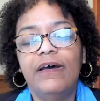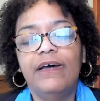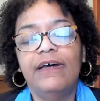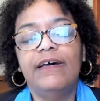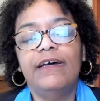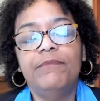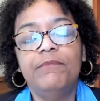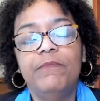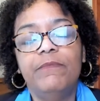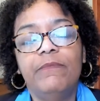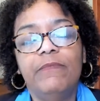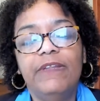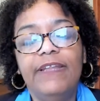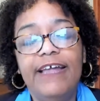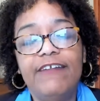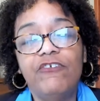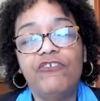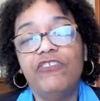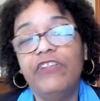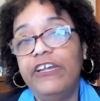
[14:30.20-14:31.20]
um,
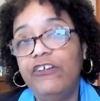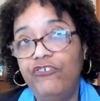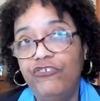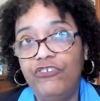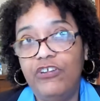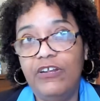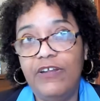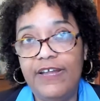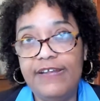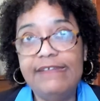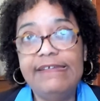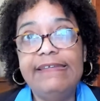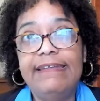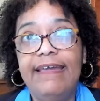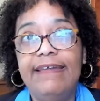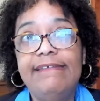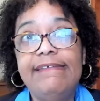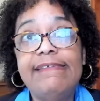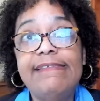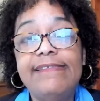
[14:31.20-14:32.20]
legislation in nineteen
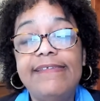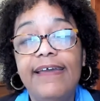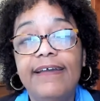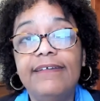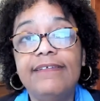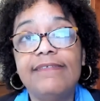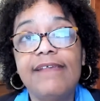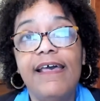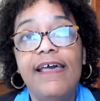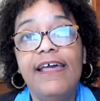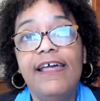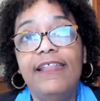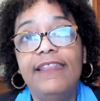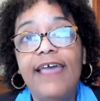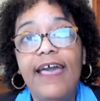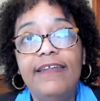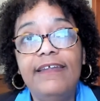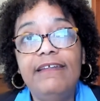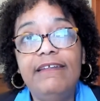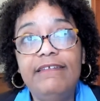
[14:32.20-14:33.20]
ninety-six
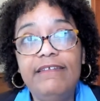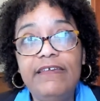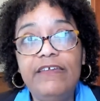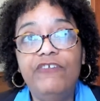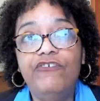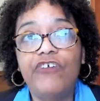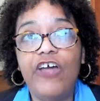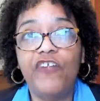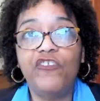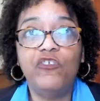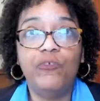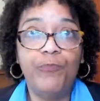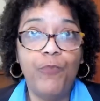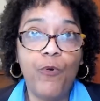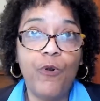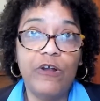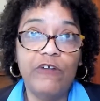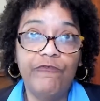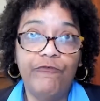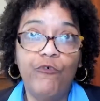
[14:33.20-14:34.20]
that indeed child
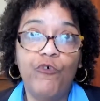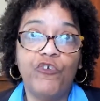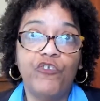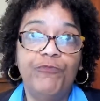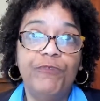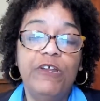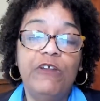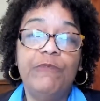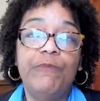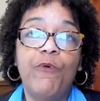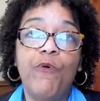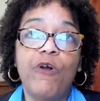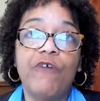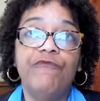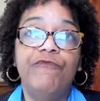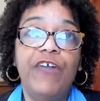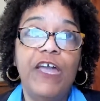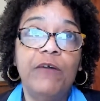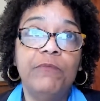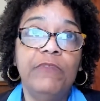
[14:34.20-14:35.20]
support enforcement in poor
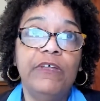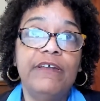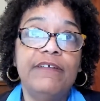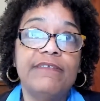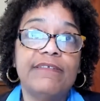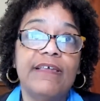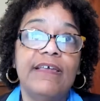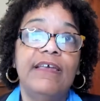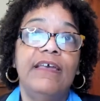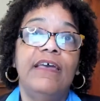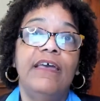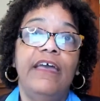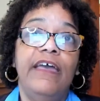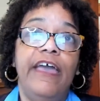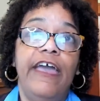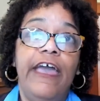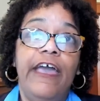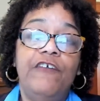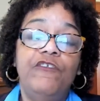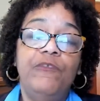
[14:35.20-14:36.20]
families
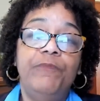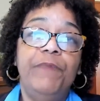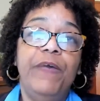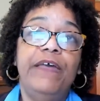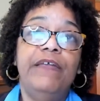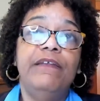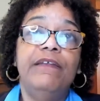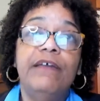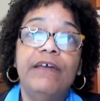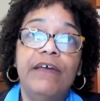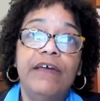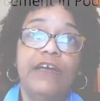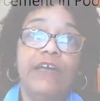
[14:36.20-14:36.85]
has been